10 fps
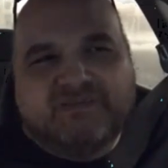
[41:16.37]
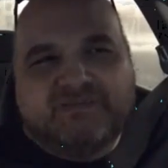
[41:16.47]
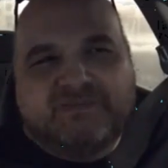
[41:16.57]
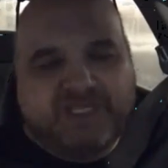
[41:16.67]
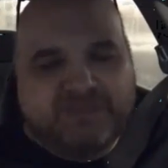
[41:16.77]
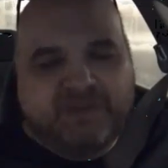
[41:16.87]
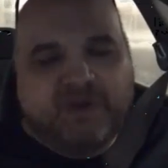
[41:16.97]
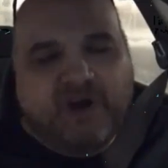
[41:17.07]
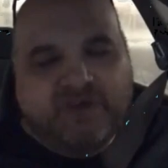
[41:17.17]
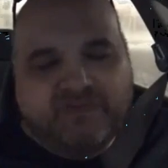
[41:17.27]
pissed me
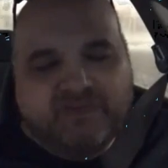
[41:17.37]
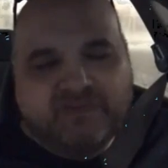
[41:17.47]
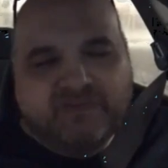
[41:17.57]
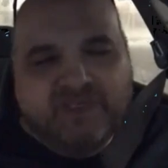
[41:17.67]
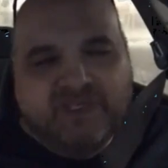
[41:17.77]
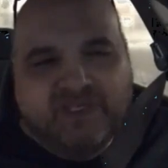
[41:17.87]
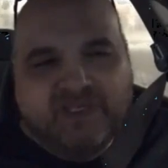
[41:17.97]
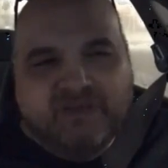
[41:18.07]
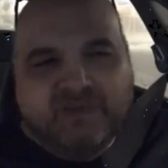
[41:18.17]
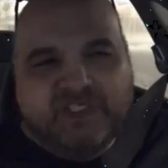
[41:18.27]
off
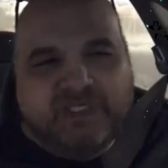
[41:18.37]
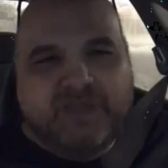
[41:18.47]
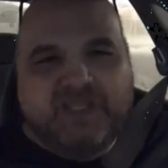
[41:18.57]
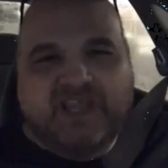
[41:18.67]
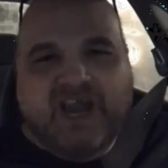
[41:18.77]
when she yeah, made a she